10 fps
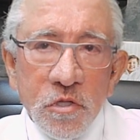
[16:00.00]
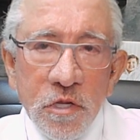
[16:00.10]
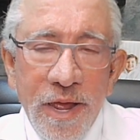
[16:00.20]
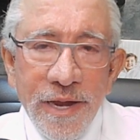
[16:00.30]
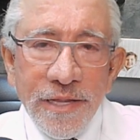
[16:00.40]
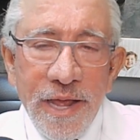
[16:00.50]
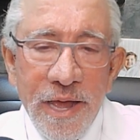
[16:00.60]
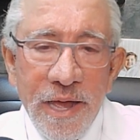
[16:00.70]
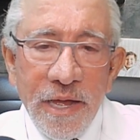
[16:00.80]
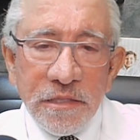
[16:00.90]
like
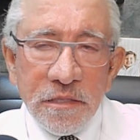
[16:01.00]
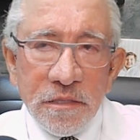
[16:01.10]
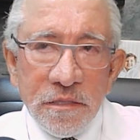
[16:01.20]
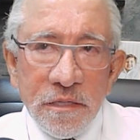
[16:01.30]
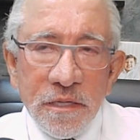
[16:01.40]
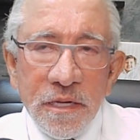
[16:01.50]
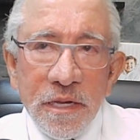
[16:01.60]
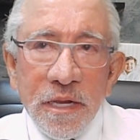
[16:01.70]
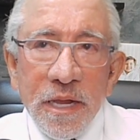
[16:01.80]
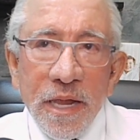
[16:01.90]
that,
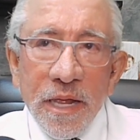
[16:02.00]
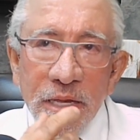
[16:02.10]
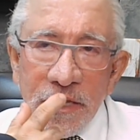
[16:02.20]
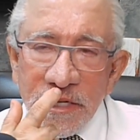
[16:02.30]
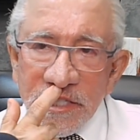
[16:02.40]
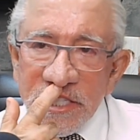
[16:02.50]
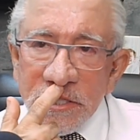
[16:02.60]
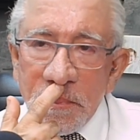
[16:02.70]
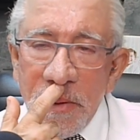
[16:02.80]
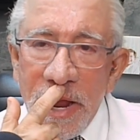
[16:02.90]
and there's a
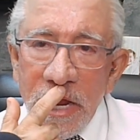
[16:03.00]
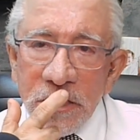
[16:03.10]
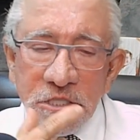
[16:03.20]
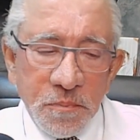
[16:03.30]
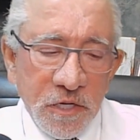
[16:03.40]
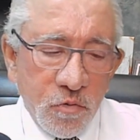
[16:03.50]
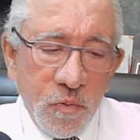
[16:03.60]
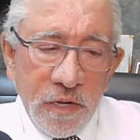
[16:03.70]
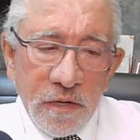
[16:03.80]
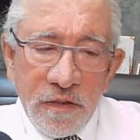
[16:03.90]
space
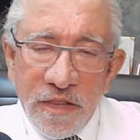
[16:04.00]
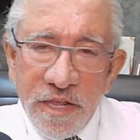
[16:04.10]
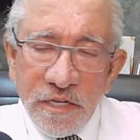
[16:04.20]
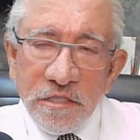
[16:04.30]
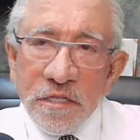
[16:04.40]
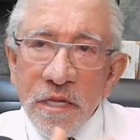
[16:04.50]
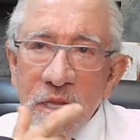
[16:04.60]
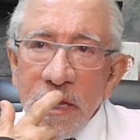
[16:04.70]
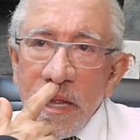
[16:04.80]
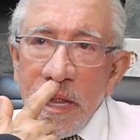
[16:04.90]
between this
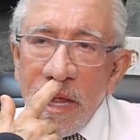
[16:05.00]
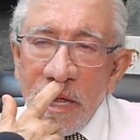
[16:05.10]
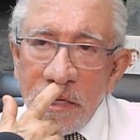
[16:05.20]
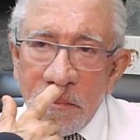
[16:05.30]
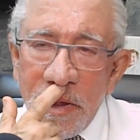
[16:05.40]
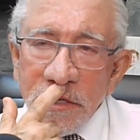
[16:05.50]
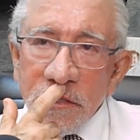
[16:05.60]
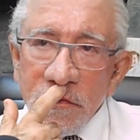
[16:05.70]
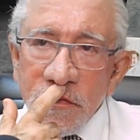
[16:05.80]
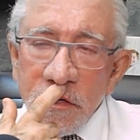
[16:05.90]
and the base
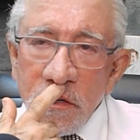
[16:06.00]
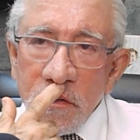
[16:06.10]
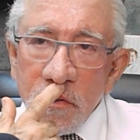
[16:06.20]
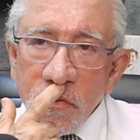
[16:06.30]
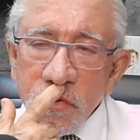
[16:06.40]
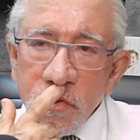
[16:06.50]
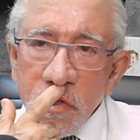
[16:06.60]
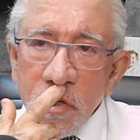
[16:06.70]
of the nose.